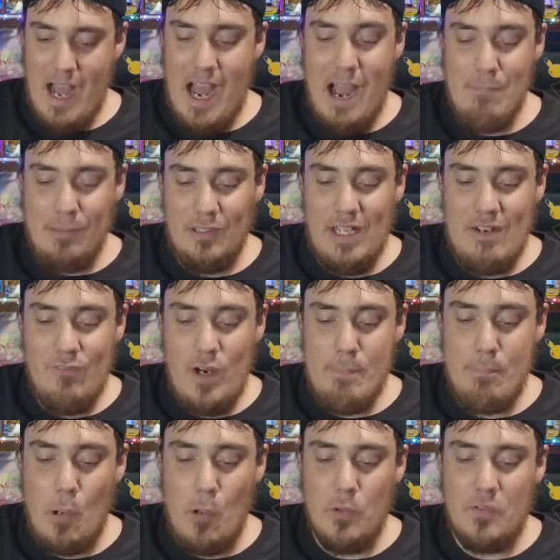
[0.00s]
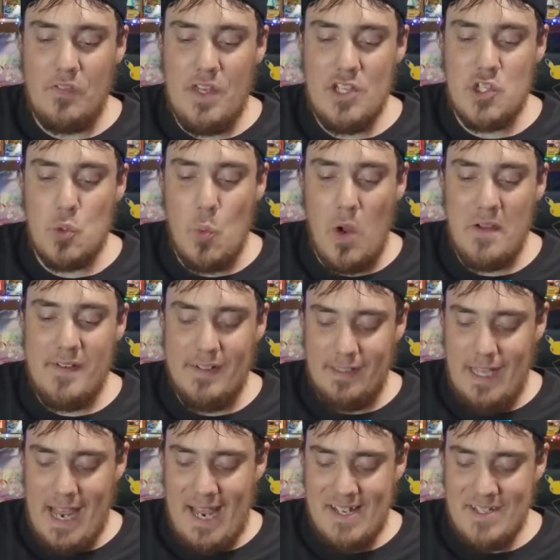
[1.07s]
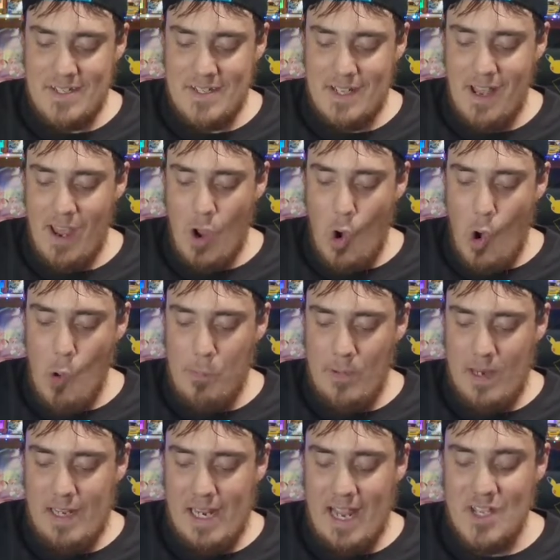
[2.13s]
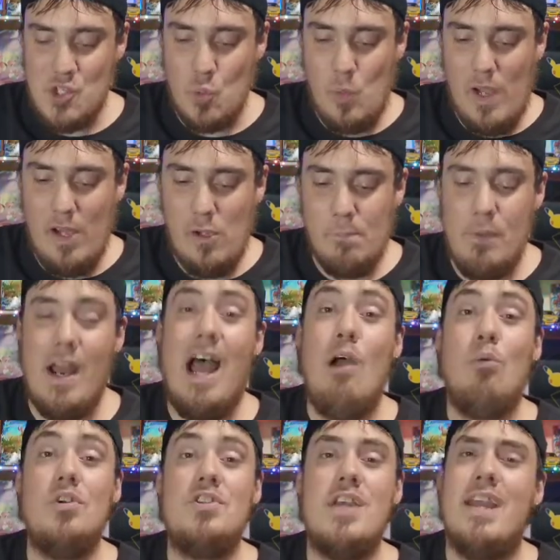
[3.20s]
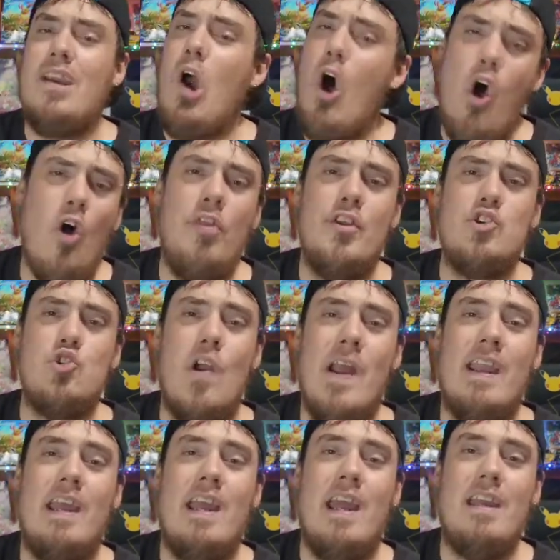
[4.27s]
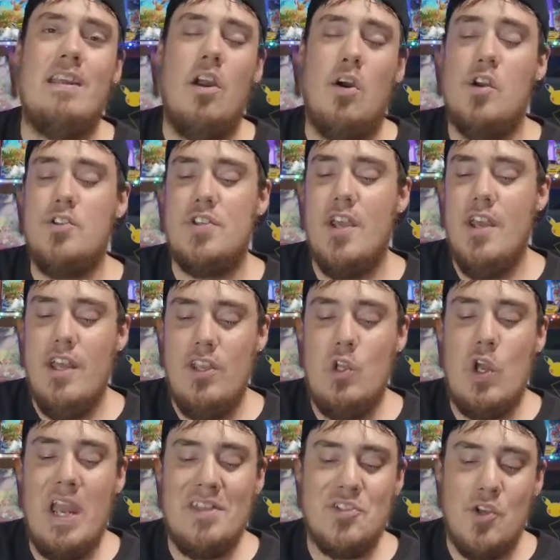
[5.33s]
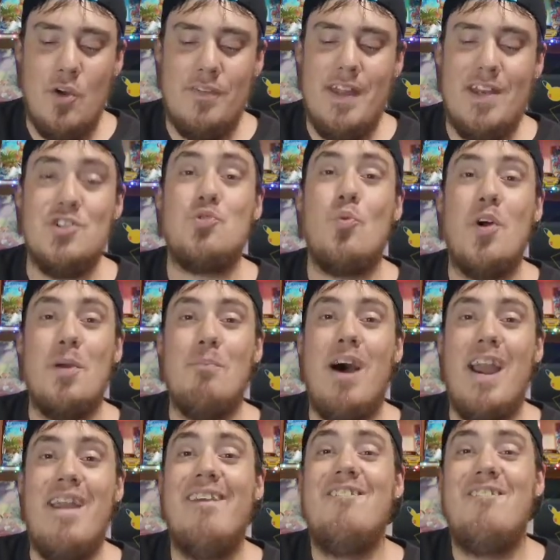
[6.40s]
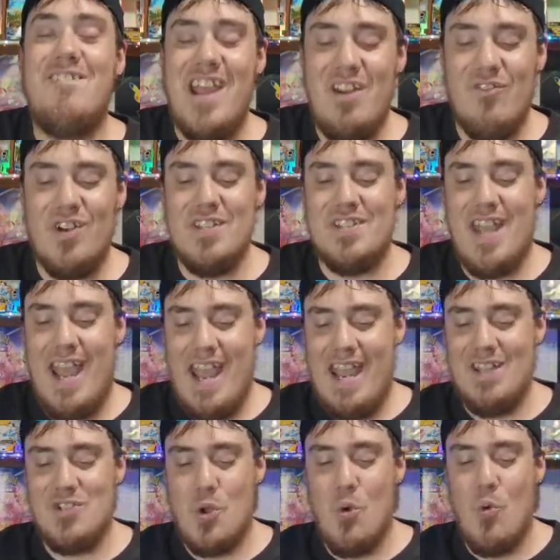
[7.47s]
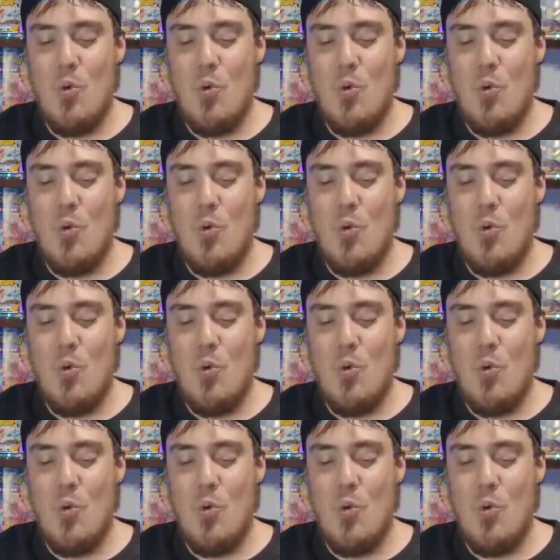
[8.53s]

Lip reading: I believe we pulled this one last opening as well, but I will take all the Dragonite cards. You guys know that is one of my favorites as